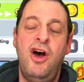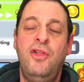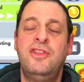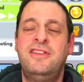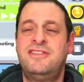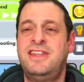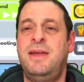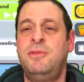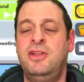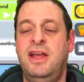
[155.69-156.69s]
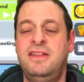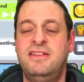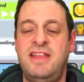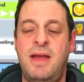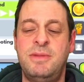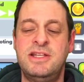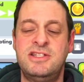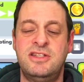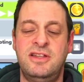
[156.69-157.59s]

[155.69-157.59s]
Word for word: on the stamina and the damage